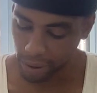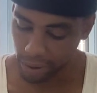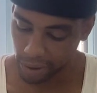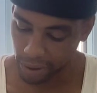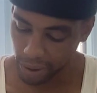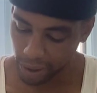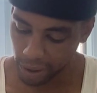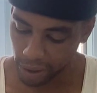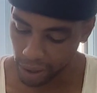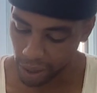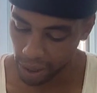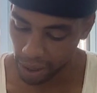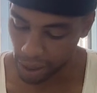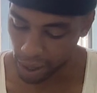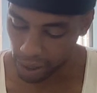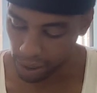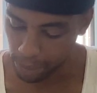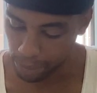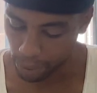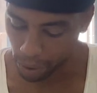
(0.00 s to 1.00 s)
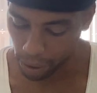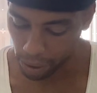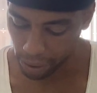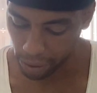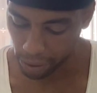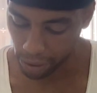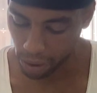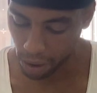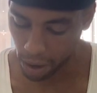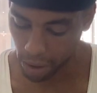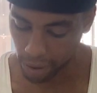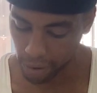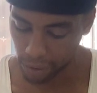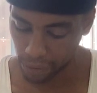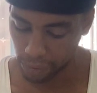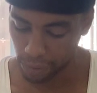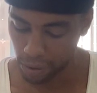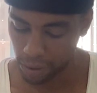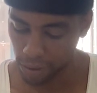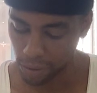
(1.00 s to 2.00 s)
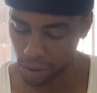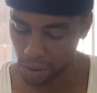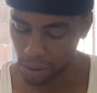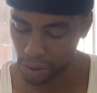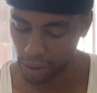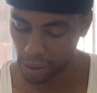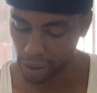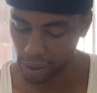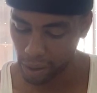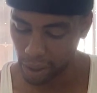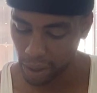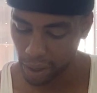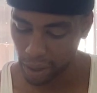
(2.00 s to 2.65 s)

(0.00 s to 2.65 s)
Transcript: the seed and any part of their carcass falls on it,